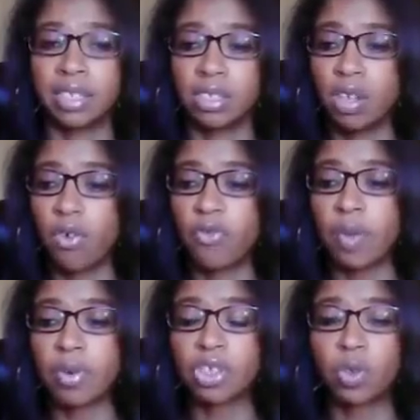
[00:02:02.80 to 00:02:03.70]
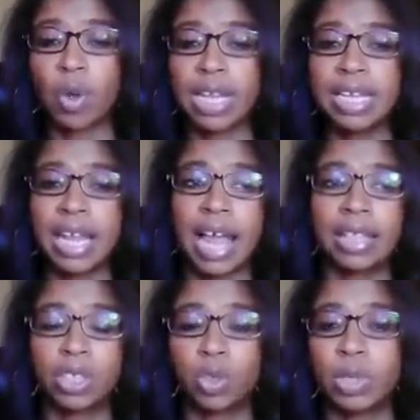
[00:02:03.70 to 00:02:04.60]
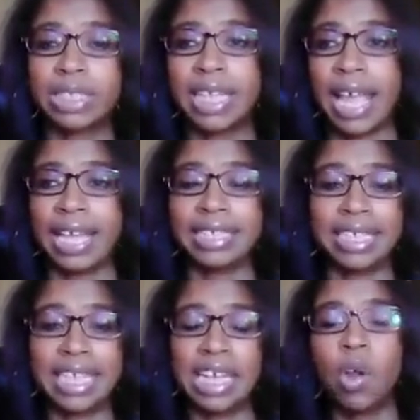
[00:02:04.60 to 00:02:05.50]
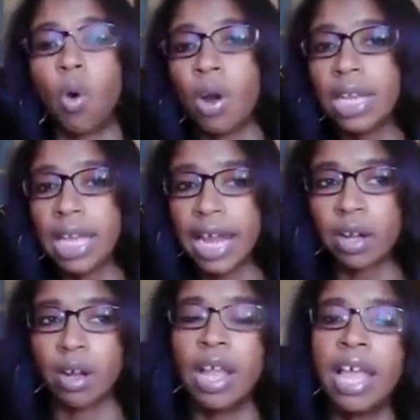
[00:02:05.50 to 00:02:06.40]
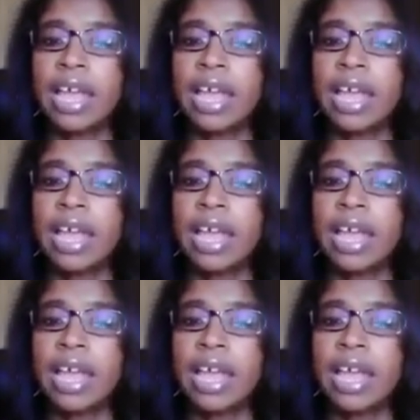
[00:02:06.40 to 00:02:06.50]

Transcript: November 29th, 2018 or later.